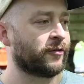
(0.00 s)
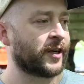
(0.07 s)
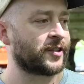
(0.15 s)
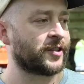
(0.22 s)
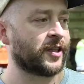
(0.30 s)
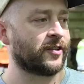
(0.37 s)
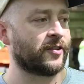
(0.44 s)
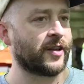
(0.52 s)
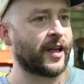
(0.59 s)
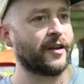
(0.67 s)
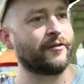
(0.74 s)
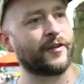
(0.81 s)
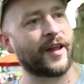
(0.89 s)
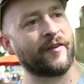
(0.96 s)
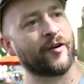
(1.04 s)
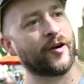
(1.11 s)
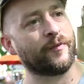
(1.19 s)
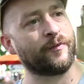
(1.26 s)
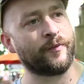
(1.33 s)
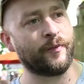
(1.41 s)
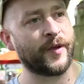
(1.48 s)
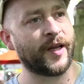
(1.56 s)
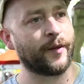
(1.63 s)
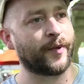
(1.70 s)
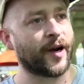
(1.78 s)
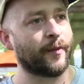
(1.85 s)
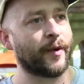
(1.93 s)
freshness and flavor
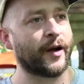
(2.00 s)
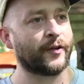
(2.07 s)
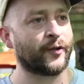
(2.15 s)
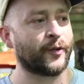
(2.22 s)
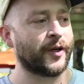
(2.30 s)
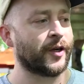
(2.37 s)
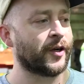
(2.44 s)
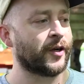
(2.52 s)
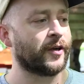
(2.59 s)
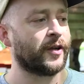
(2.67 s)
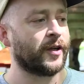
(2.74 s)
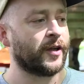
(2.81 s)
being paramount when you're